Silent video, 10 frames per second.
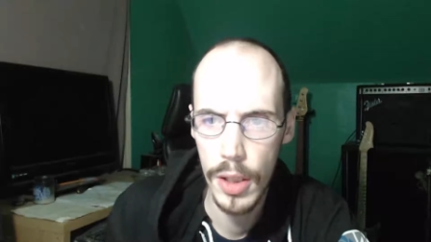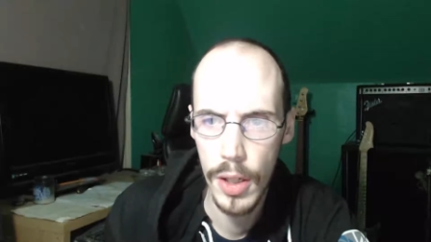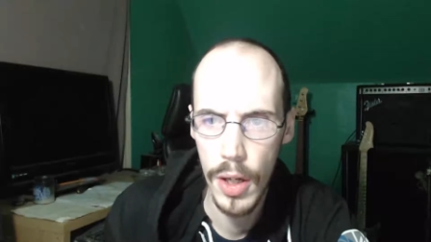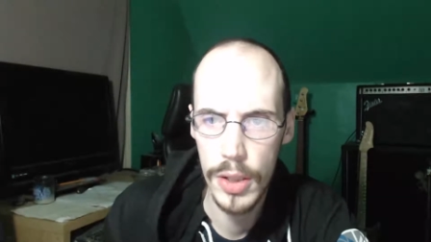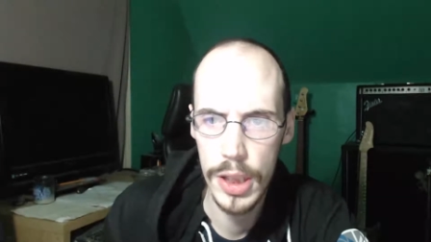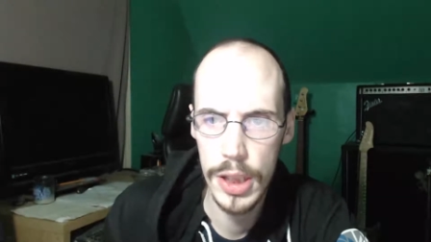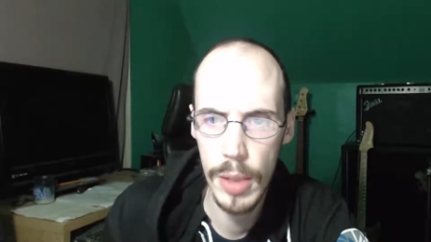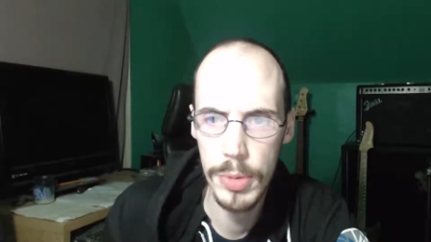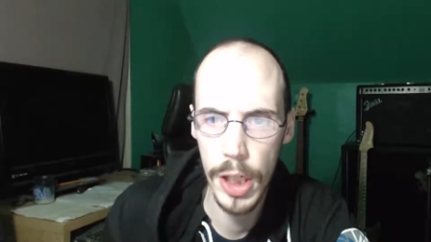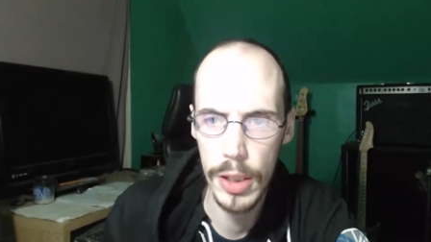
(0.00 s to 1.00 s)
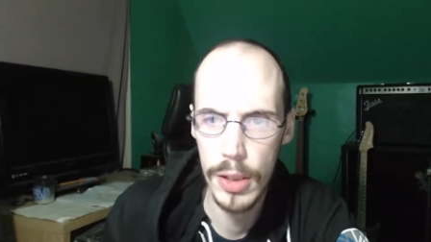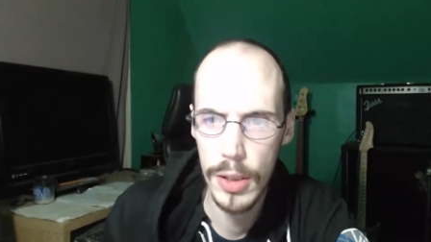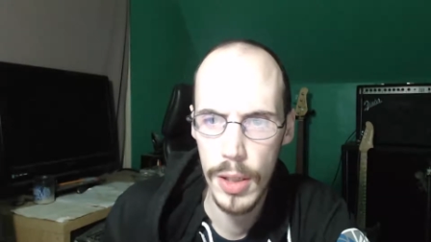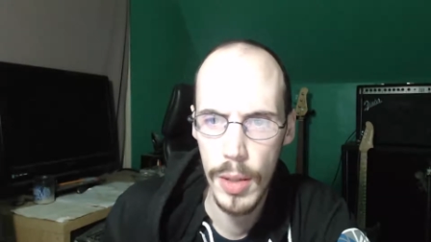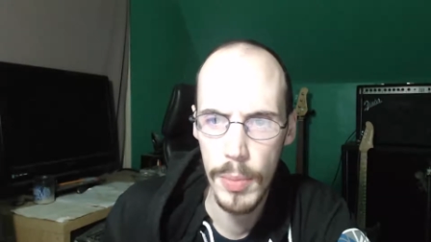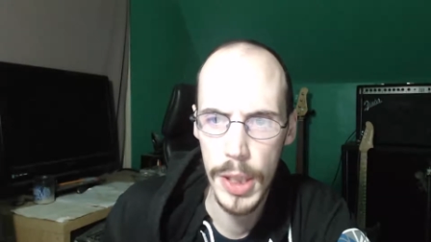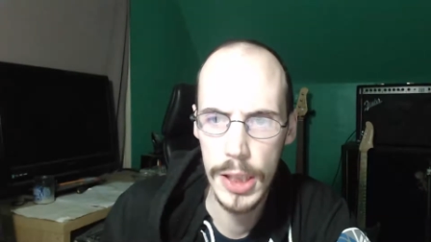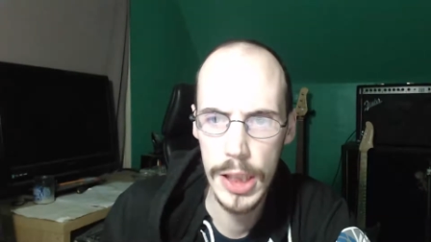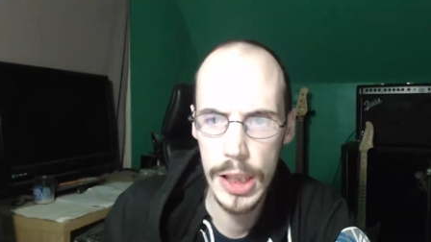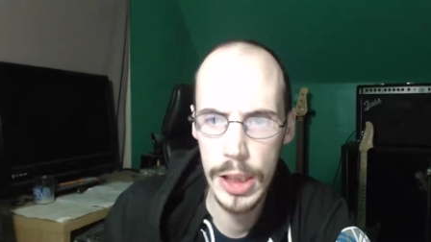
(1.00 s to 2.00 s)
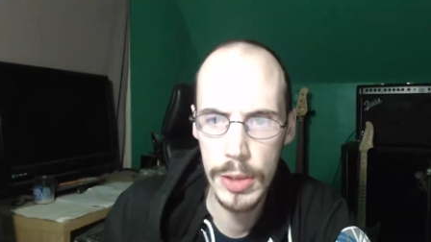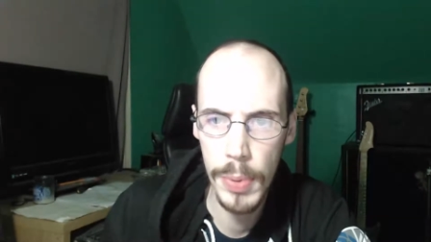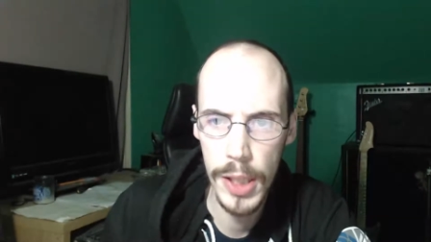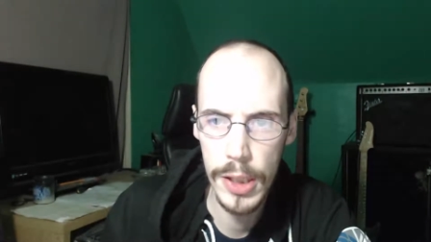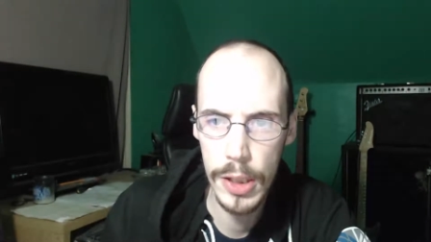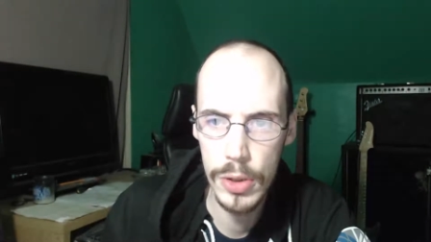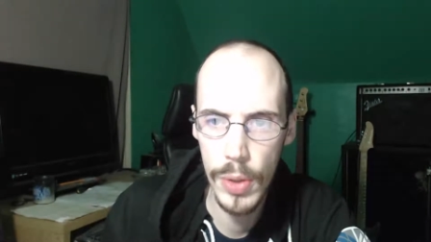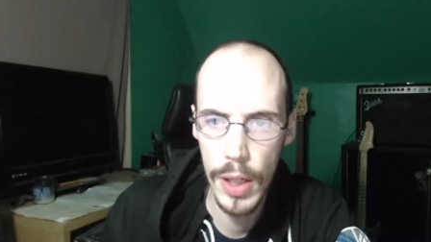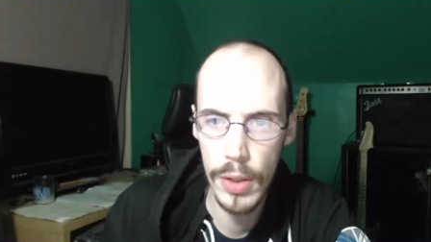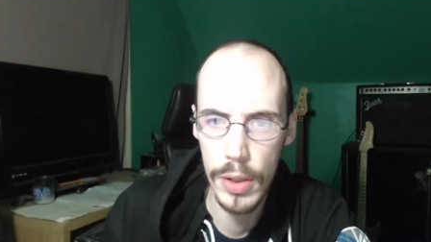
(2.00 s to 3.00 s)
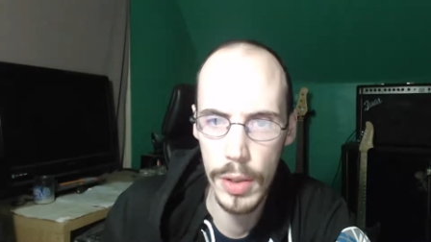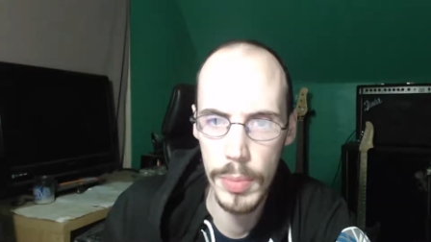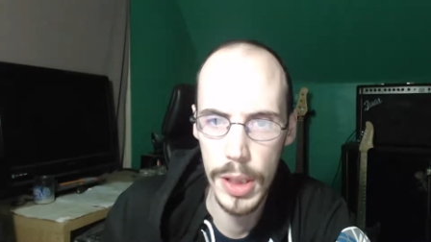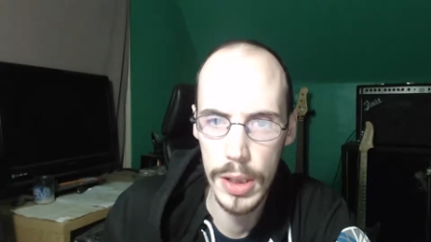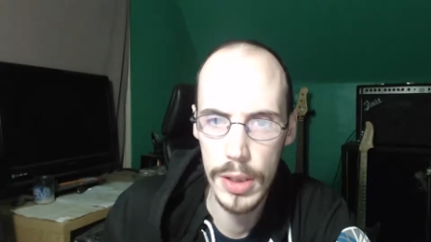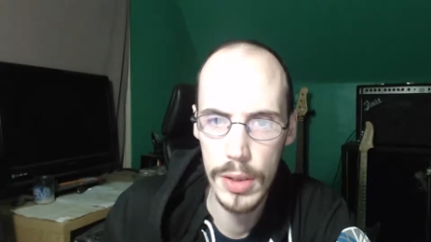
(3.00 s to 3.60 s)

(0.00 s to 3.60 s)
on the subject because he suspected a traitor in the myth.